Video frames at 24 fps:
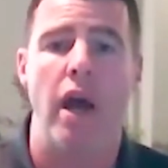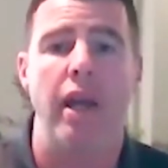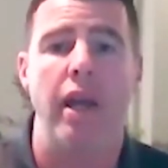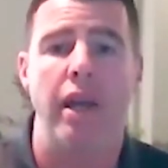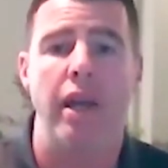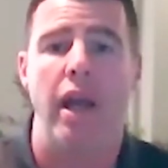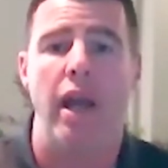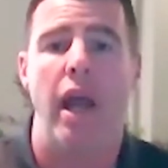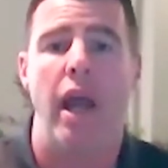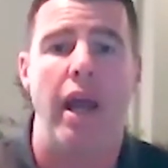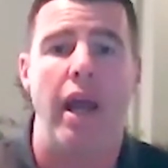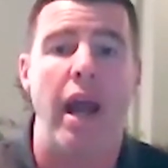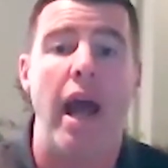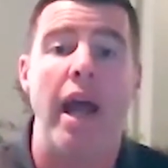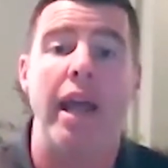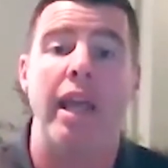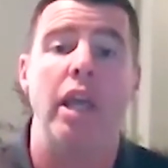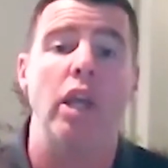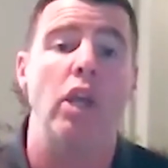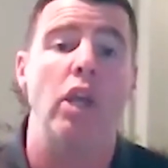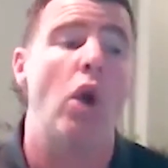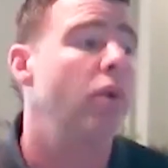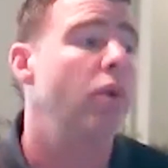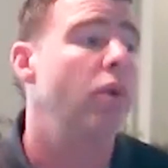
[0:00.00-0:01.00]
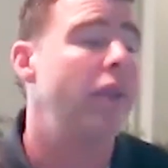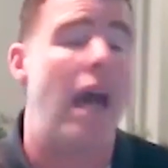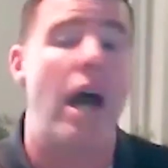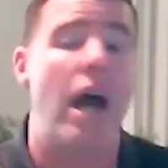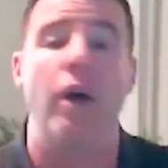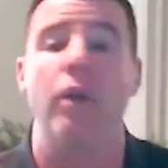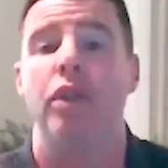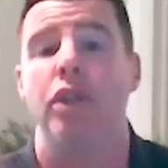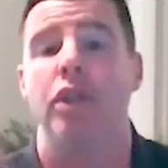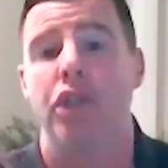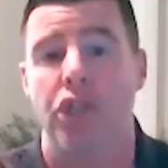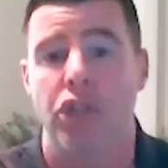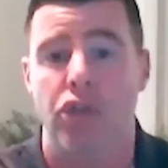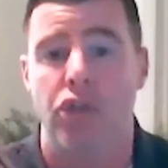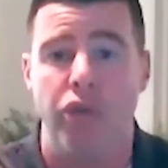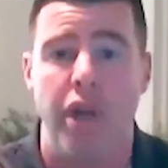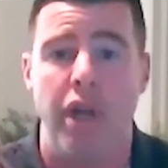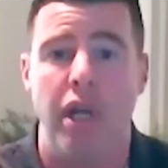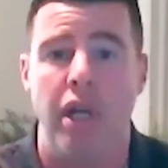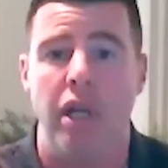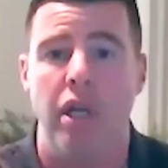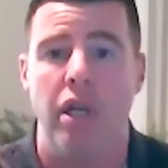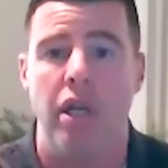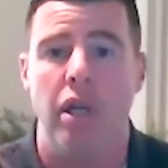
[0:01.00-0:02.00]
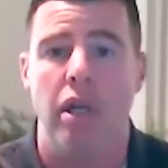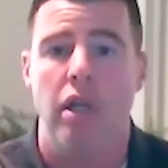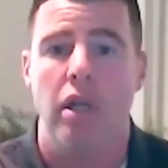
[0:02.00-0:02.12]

and I can go down the street